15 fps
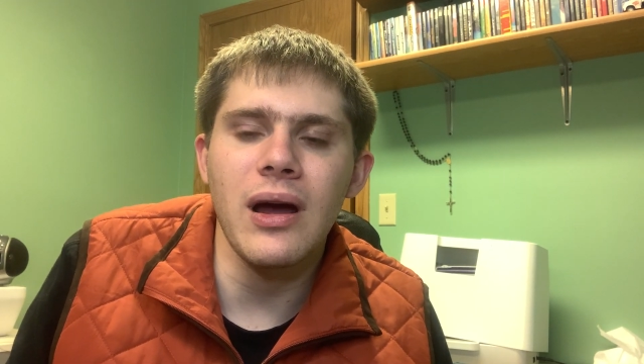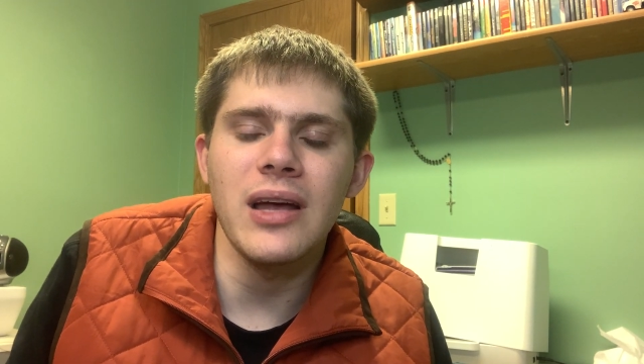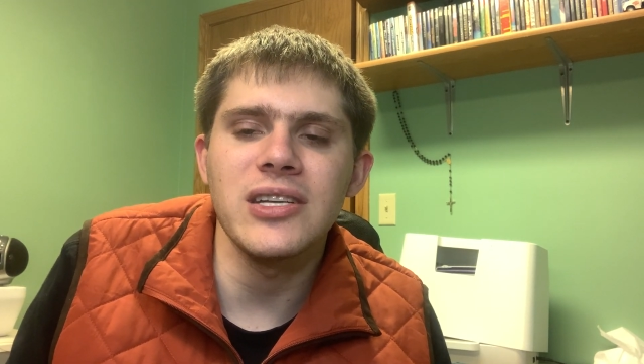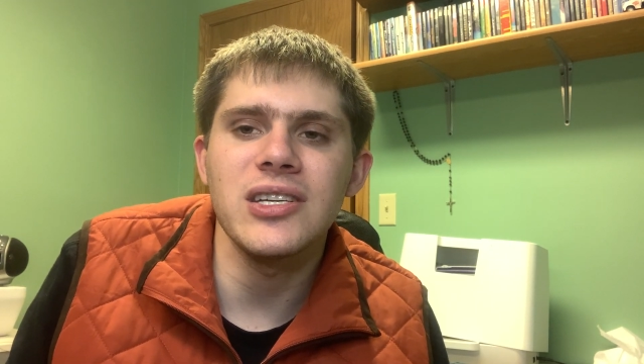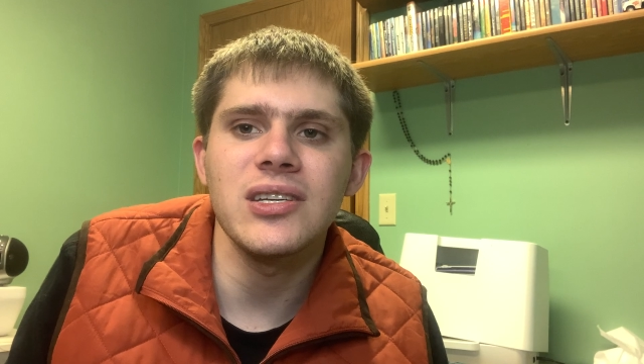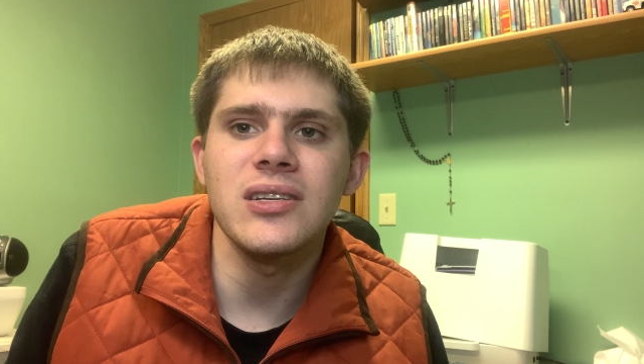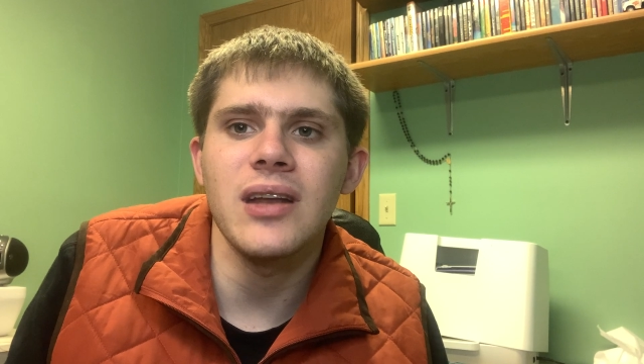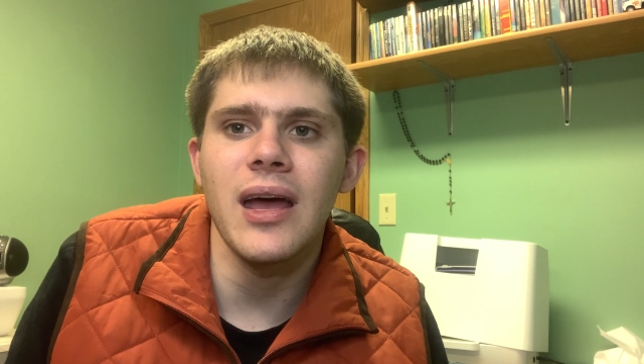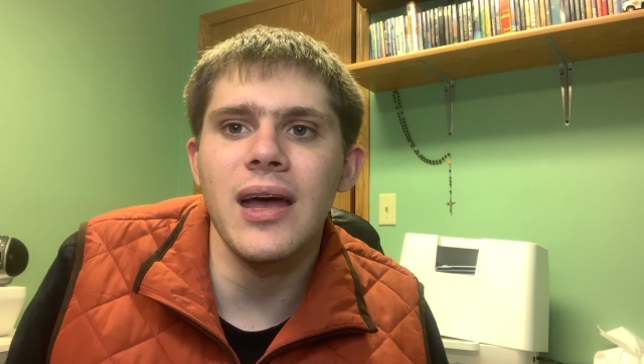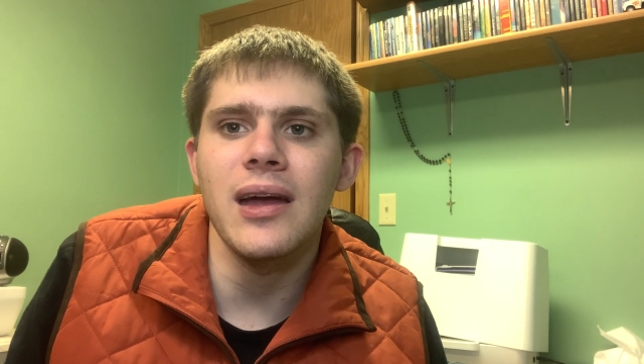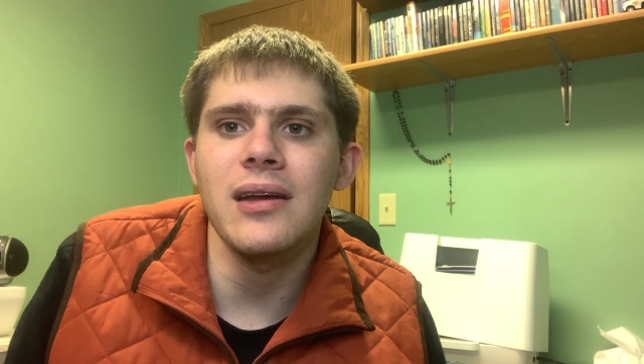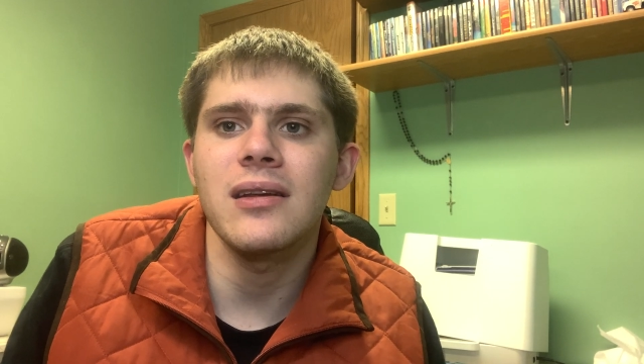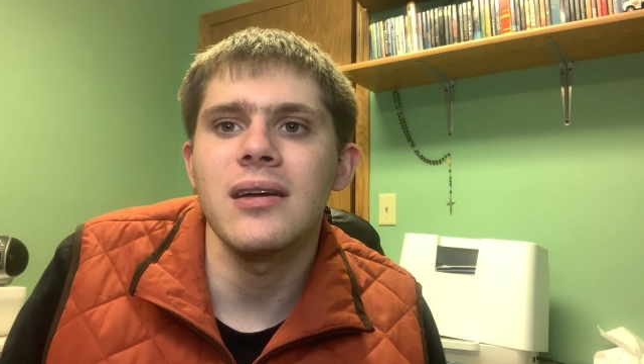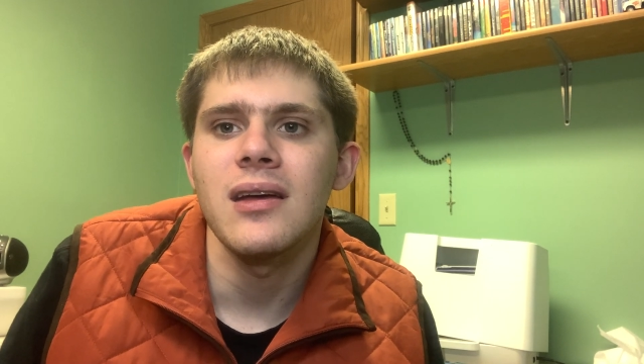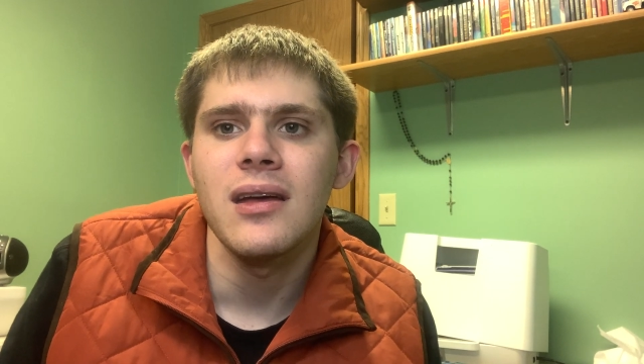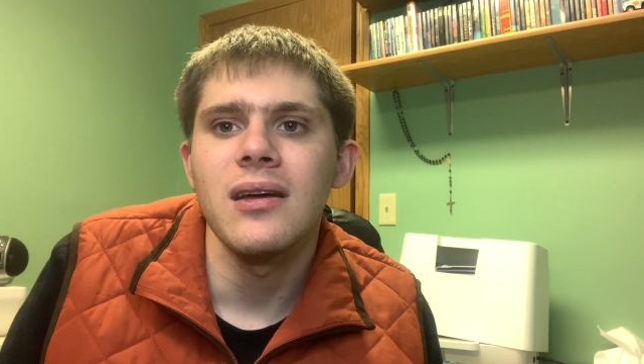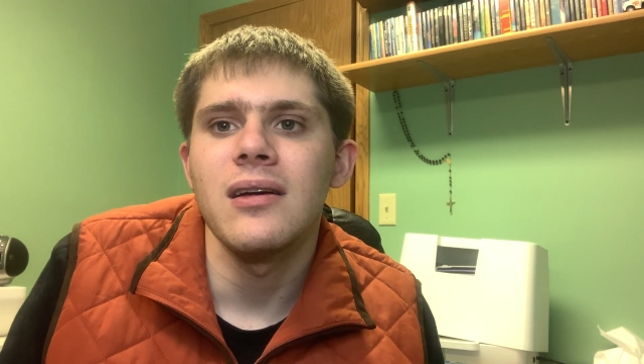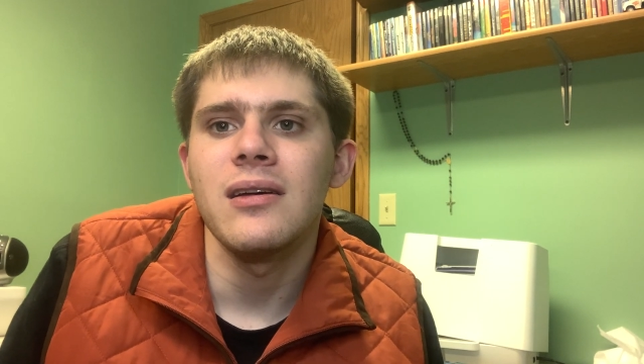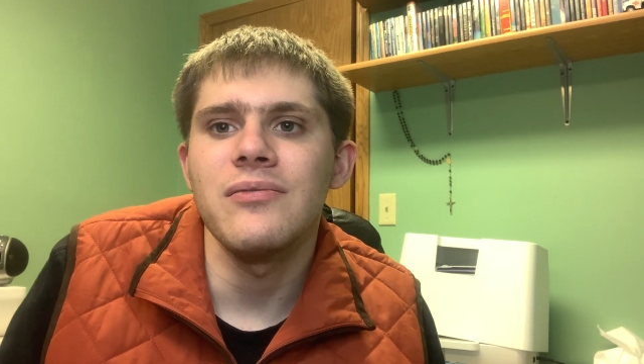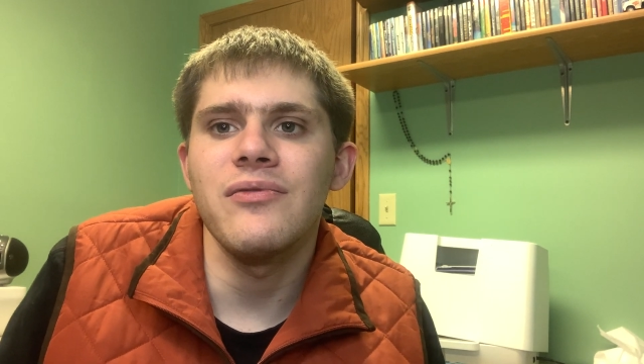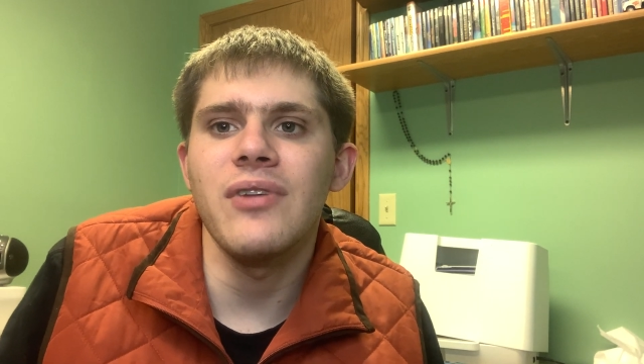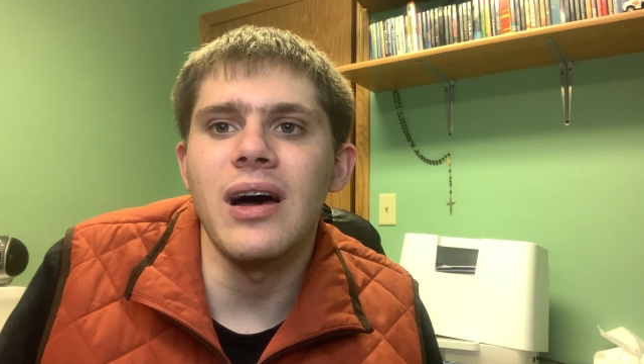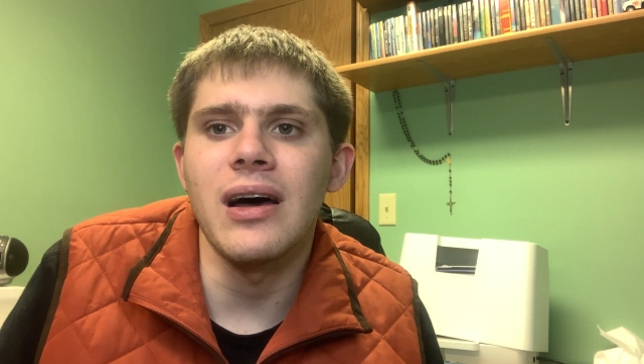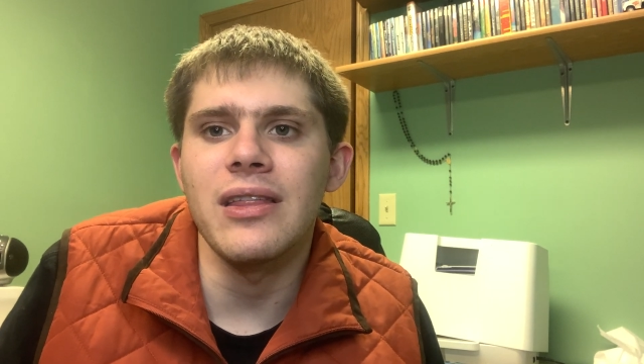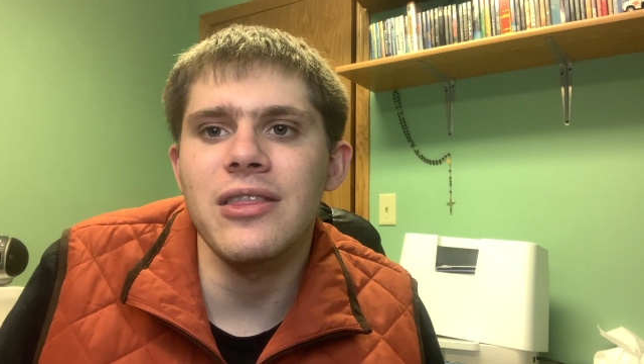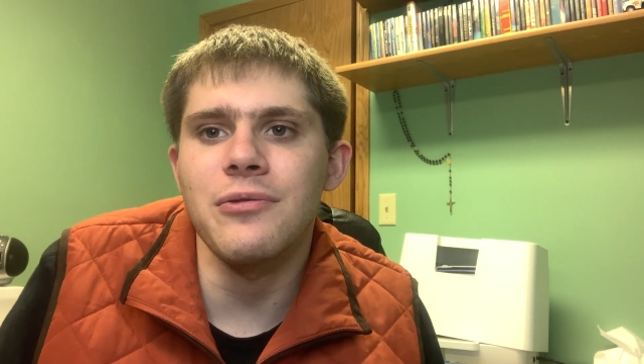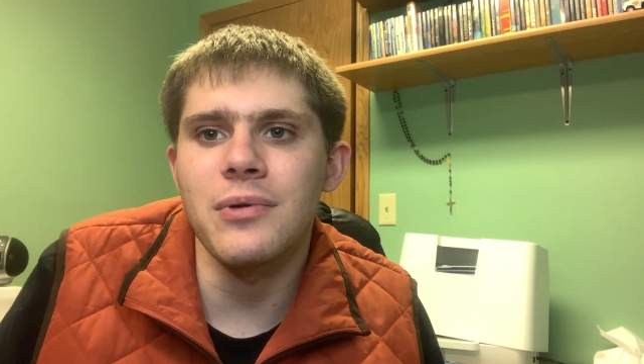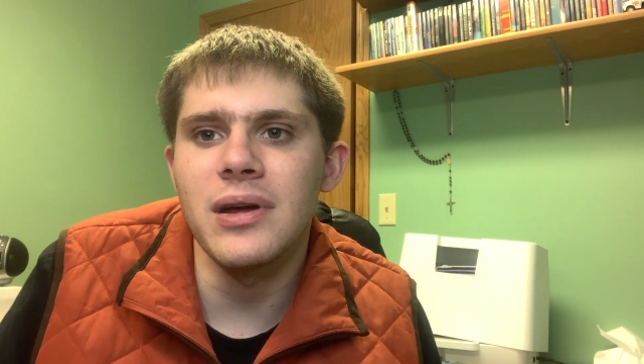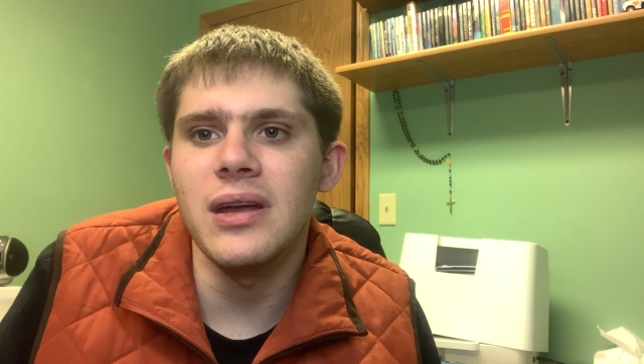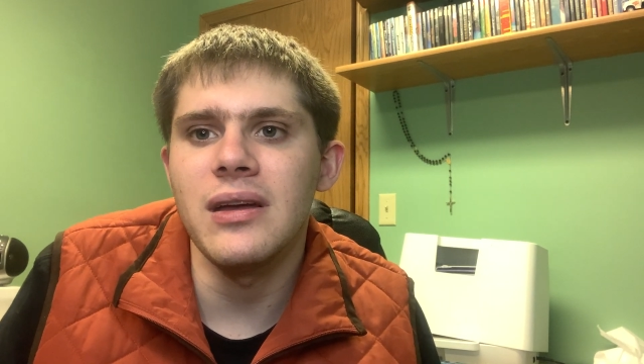I snagged
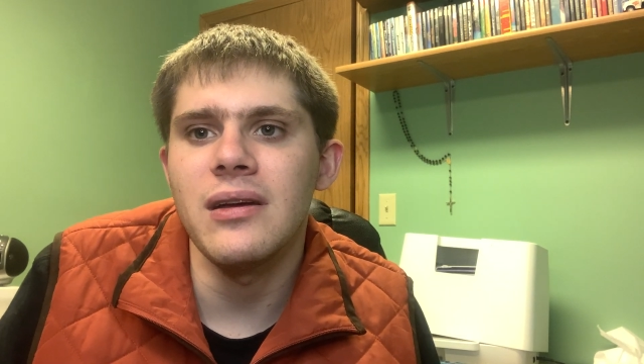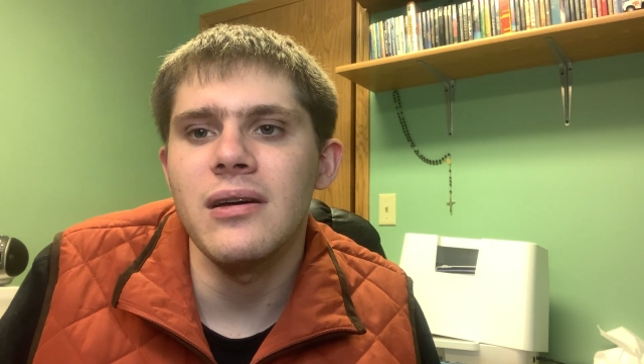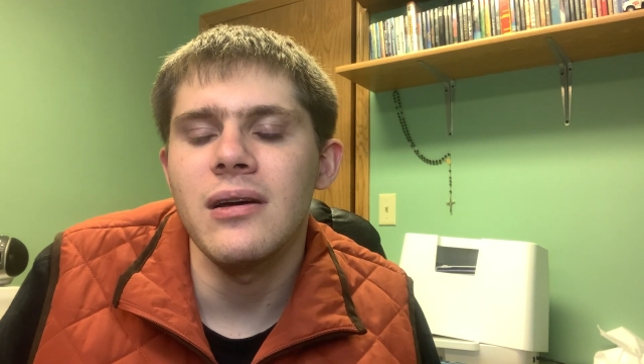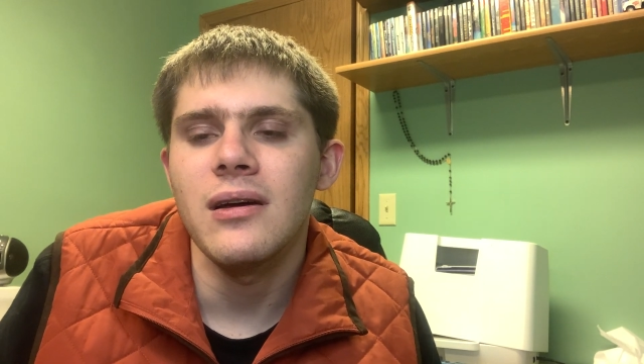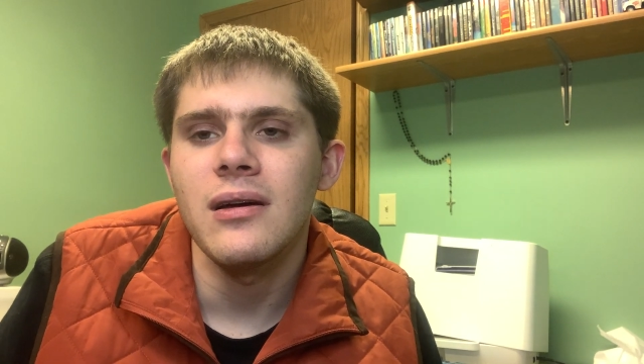3,